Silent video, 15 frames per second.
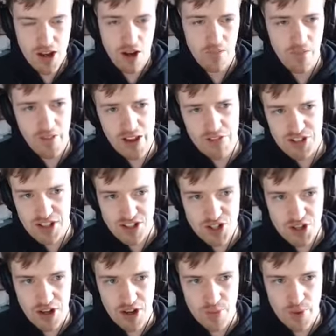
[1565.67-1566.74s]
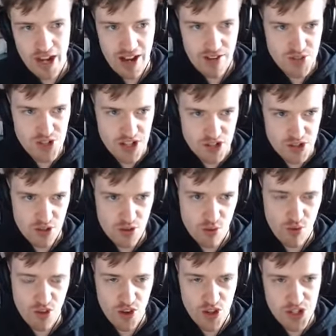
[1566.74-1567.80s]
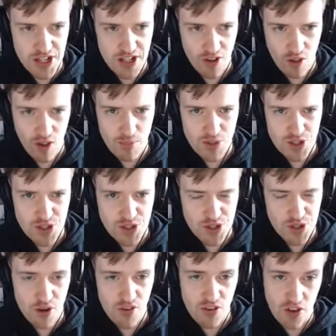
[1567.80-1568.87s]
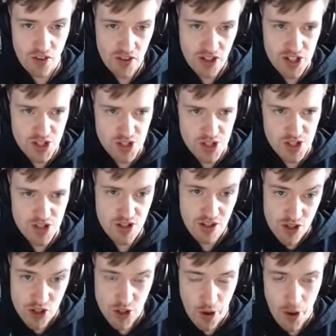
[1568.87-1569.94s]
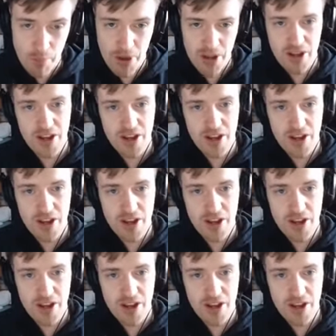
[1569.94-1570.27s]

On the left-hand side, we have 613 kilometers, so a further distance and a shop.